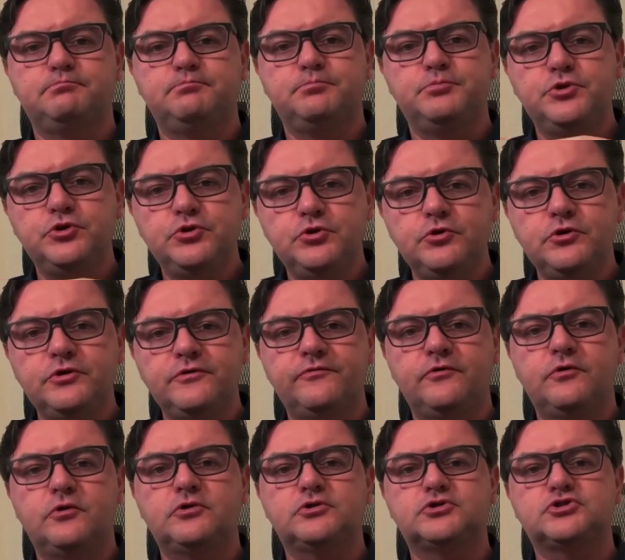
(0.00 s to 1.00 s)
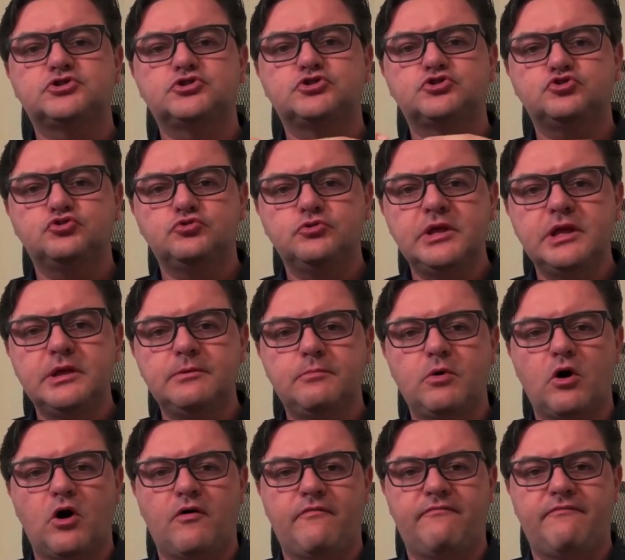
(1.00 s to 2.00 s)
beautiful
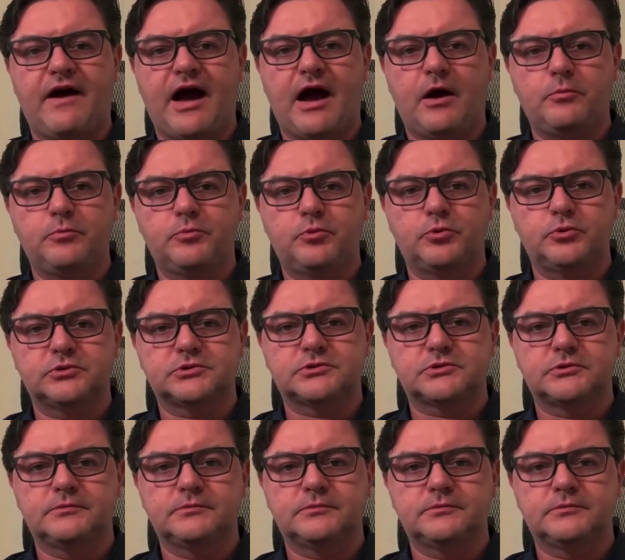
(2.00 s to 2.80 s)
stream of output: